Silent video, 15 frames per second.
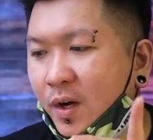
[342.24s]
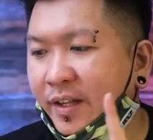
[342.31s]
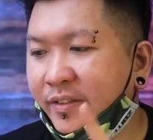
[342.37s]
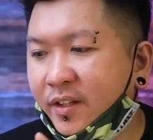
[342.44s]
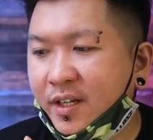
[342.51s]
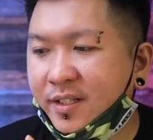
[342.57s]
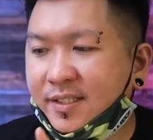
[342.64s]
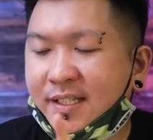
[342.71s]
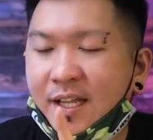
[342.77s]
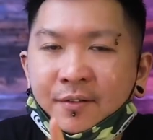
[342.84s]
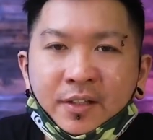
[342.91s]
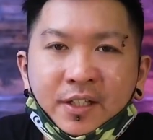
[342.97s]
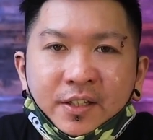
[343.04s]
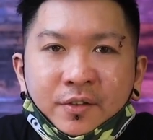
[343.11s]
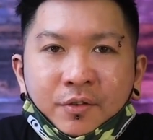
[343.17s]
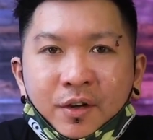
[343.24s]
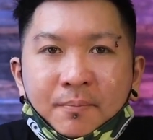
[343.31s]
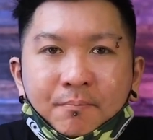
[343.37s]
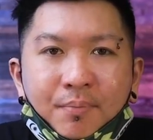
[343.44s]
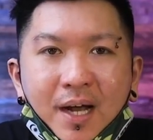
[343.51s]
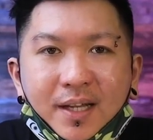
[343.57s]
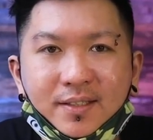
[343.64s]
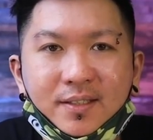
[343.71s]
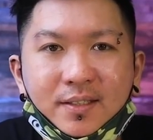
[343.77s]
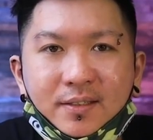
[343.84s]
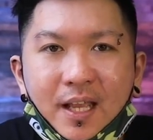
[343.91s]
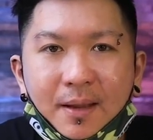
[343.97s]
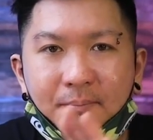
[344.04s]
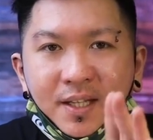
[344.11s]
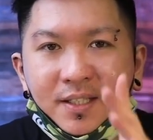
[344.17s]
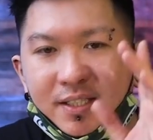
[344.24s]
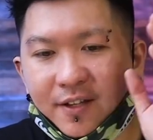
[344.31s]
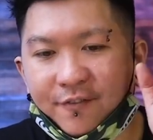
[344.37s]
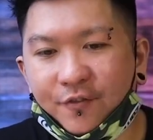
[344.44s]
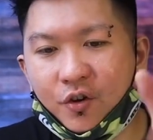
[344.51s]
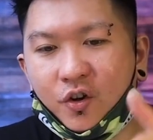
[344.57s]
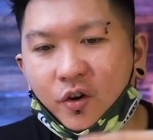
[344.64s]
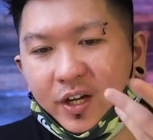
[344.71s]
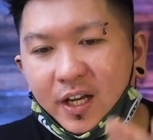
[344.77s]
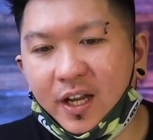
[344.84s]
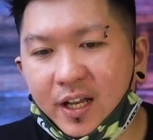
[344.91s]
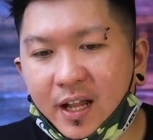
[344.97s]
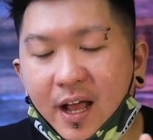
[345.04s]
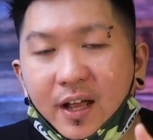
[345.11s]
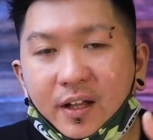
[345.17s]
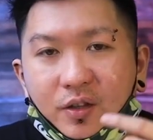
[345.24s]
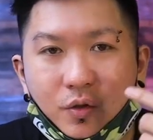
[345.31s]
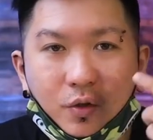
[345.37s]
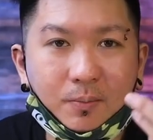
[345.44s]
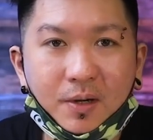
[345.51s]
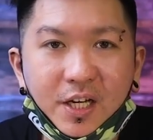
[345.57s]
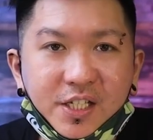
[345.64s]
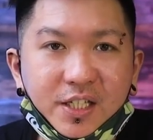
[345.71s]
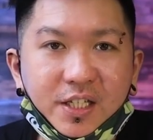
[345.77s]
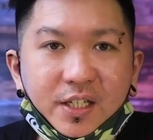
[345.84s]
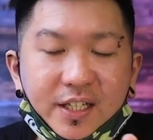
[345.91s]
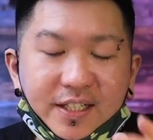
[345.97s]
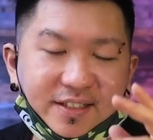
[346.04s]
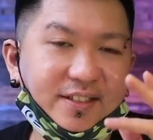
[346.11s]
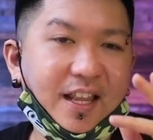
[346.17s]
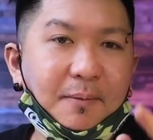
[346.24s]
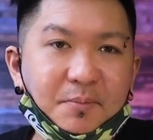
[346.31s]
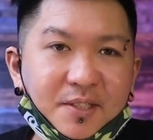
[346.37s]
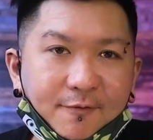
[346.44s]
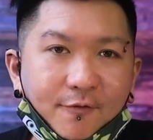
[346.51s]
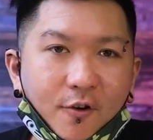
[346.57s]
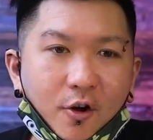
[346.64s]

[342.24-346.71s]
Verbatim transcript: 273 bucks. That means if you calculate to Malaysia, is times